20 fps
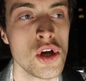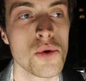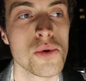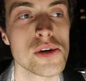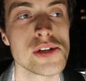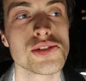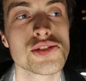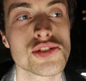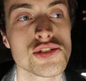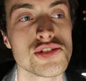
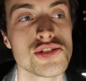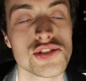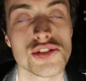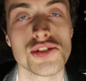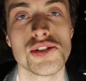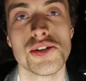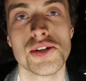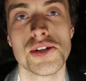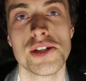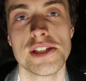what you should
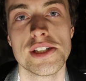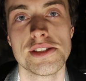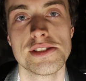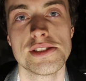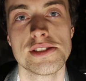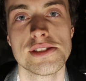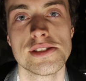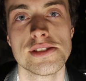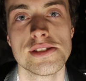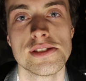do
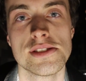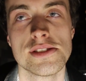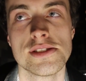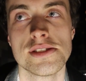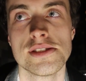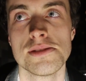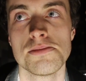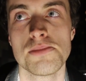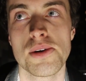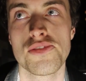
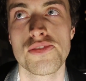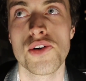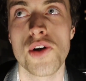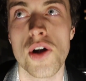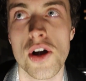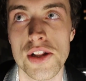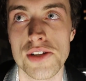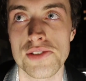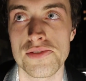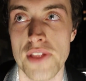before
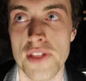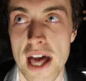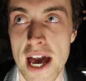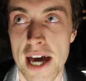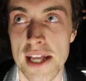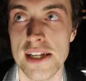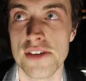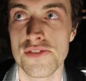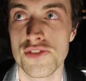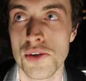all of
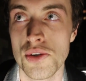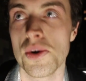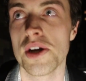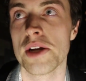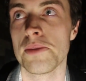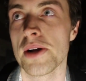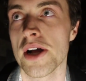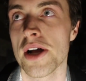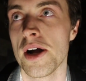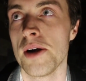that, if you
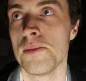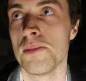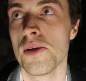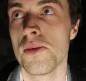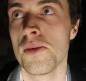want to become